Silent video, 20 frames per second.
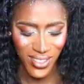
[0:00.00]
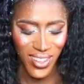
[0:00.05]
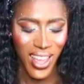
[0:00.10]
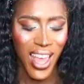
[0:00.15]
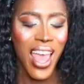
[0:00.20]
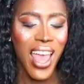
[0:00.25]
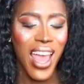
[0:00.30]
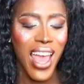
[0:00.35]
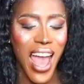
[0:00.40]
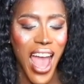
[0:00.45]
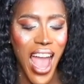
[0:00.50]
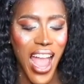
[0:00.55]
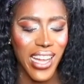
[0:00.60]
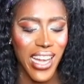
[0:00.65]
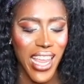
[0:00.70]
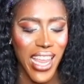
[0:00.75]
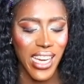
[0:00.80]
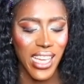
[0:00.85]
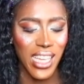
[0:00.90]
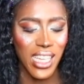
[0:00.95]
Hi
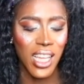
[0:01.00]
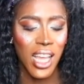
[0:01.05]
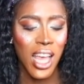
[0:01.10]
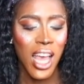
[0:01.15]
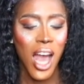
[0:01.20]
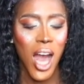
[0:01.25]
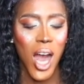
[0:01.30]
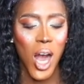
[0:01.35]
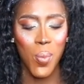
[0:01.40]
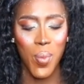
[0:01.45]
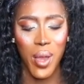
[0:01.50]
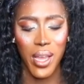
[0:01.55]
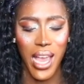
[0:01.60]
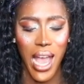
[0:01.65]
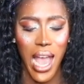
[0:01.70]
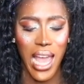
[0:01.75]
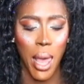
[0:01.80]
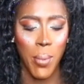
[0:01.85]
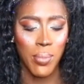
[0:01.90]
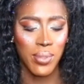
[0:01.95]
Nina, oh my
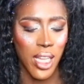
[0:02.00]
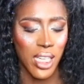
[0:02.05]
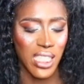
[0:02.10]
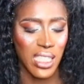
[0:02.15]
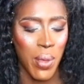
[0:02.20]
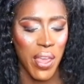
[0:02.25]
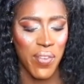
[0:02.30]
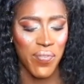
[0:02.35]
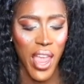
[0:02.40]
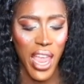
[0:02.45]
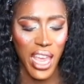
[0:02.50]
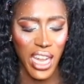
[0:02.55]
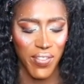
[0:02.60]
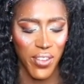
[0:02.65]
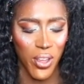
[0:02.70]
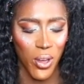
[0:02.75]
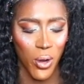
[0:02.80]
God, I'm such a big fan of